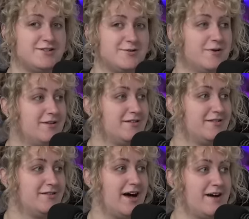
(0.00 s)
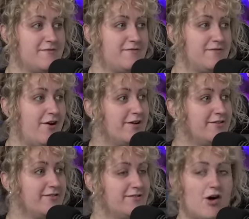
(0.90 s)
should do one live
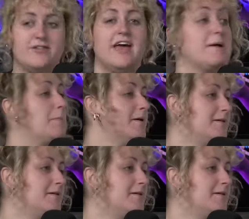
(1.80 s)
on tape.